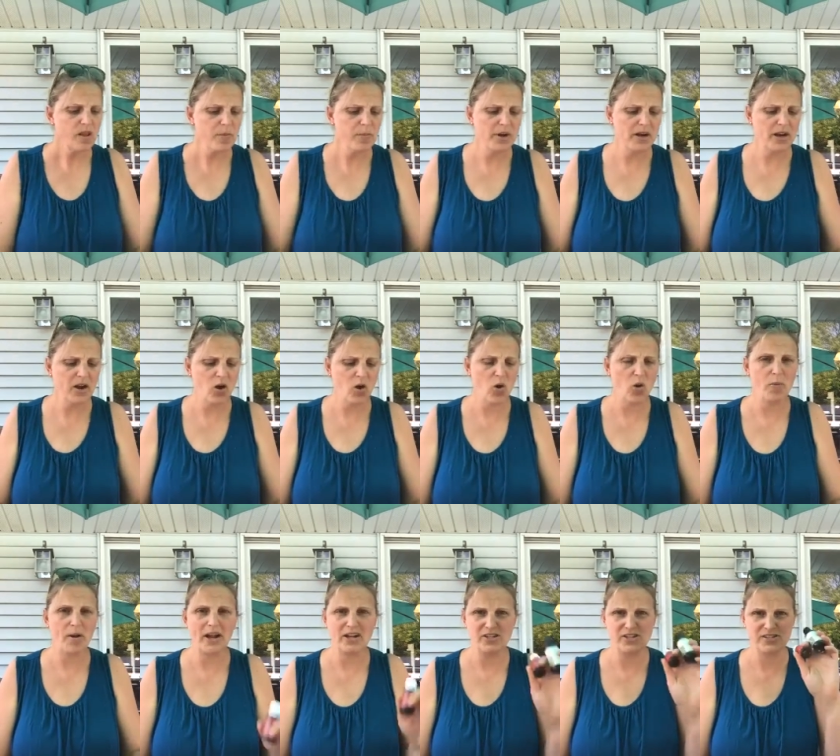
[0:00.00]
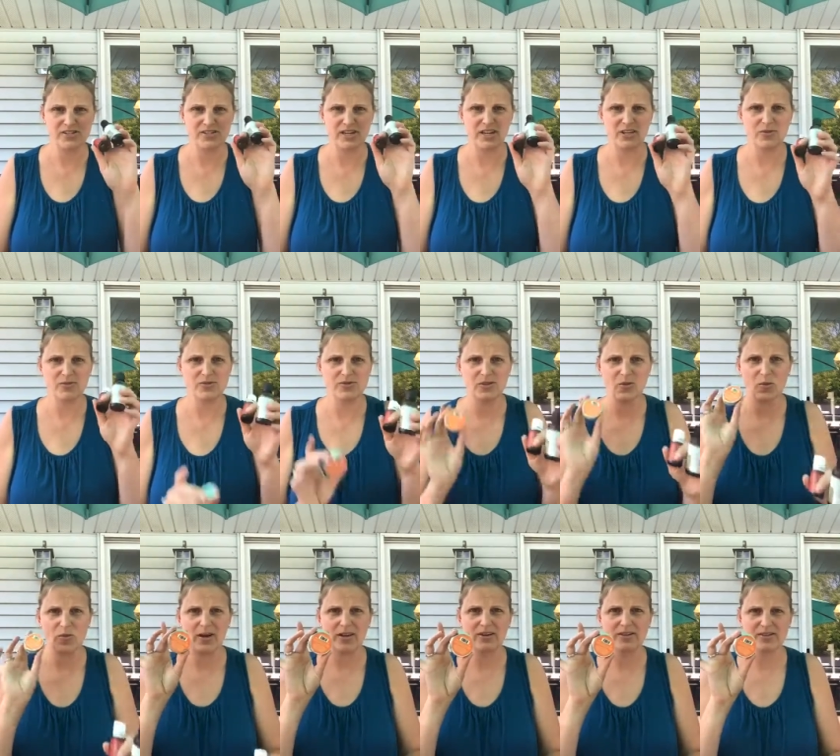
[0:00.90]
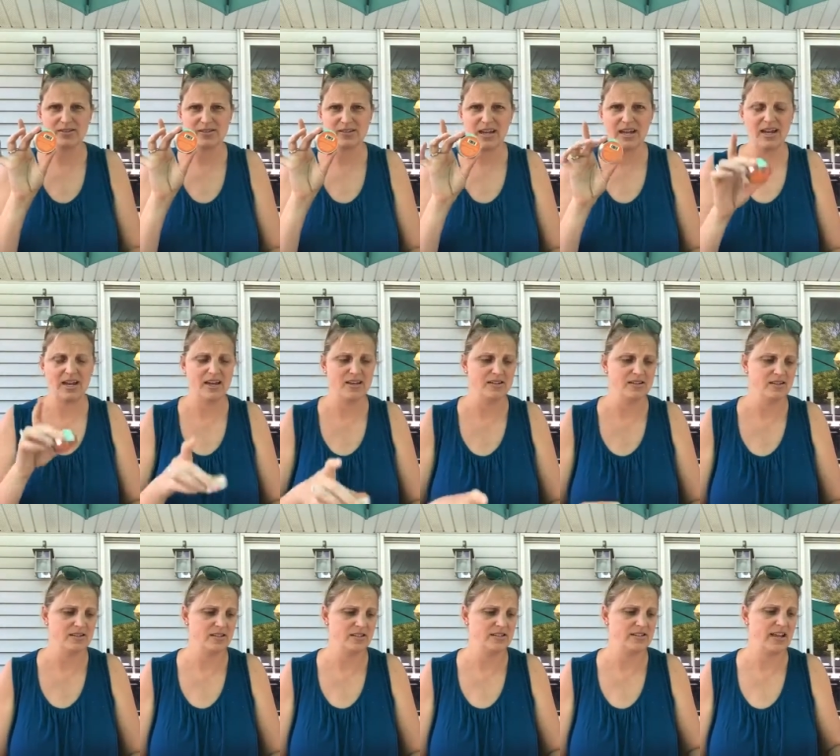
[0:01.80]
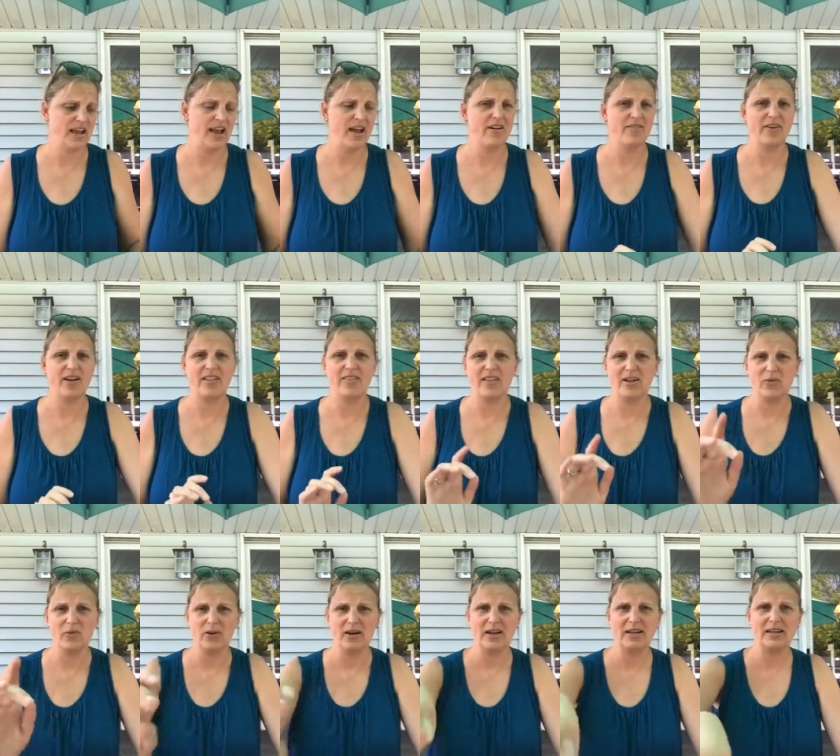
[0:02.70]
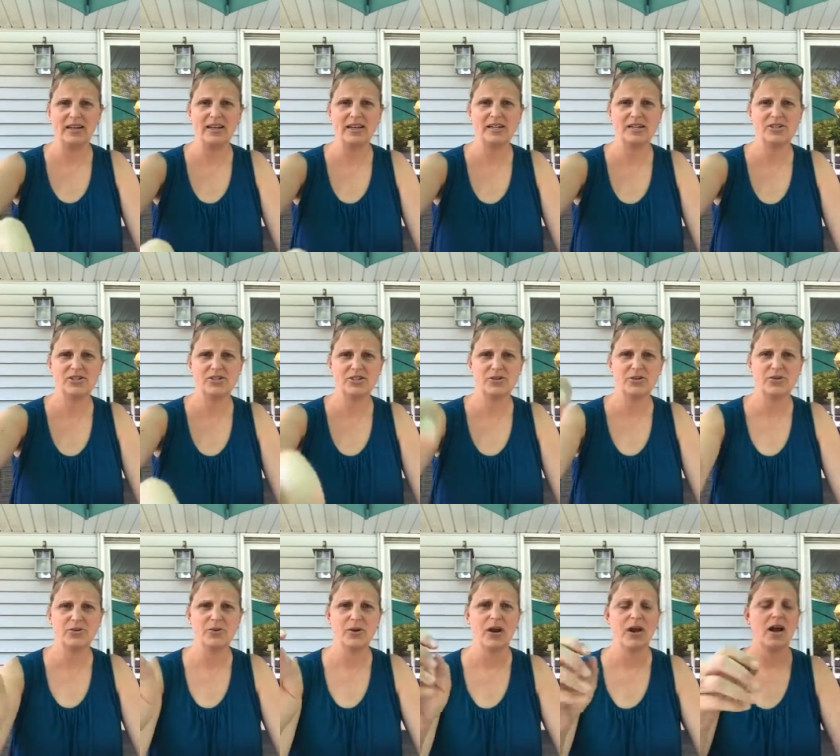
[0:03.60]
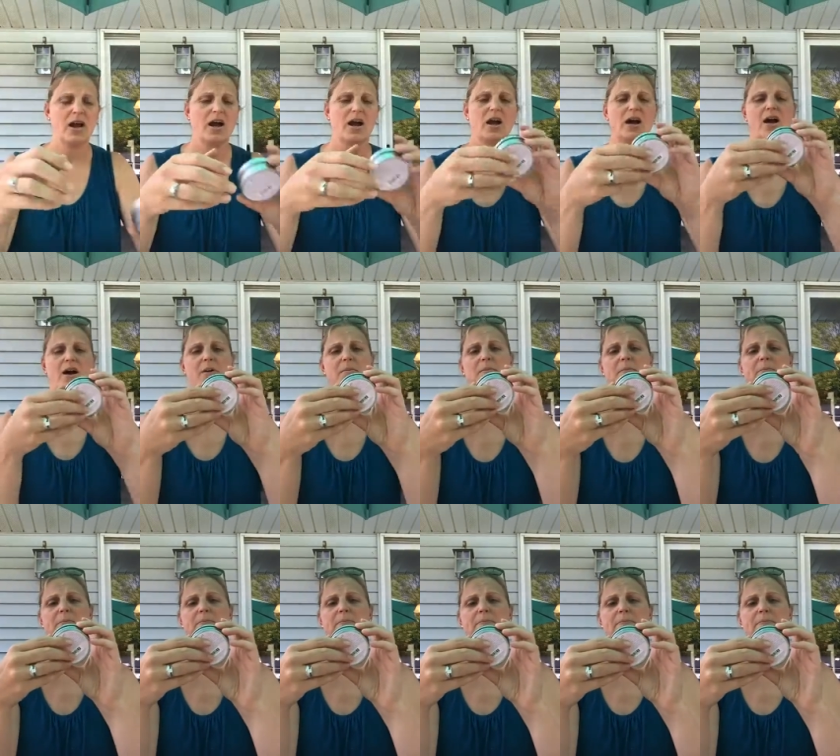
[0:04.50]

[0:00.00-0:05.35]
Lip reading: But at home, I used the oils and the salve, and then when I needed to, I